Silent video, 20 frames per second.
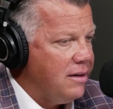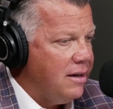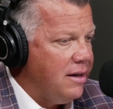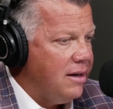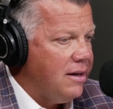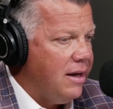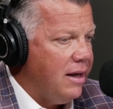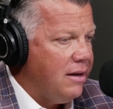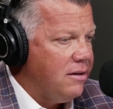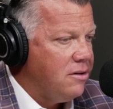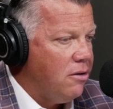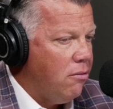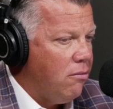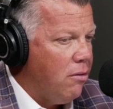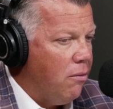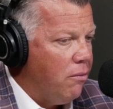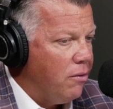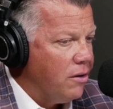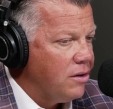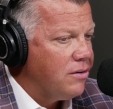And so
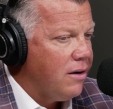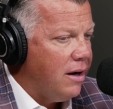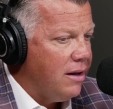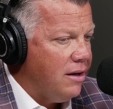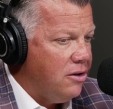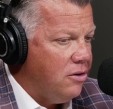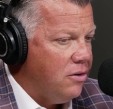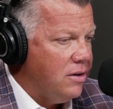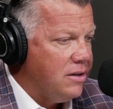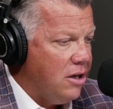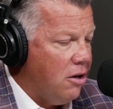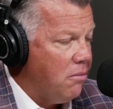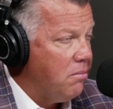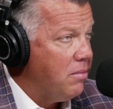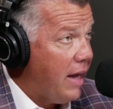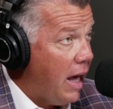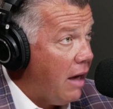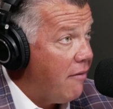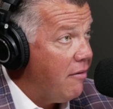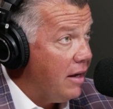what we're trying to do is help
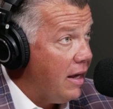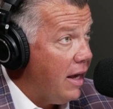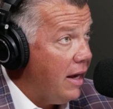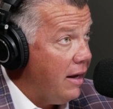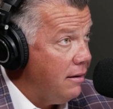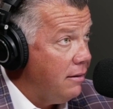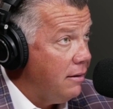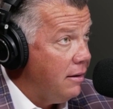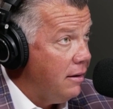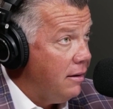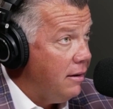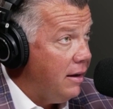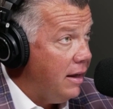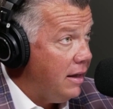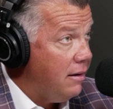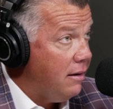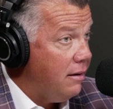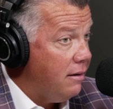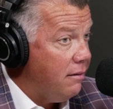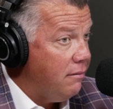navigate and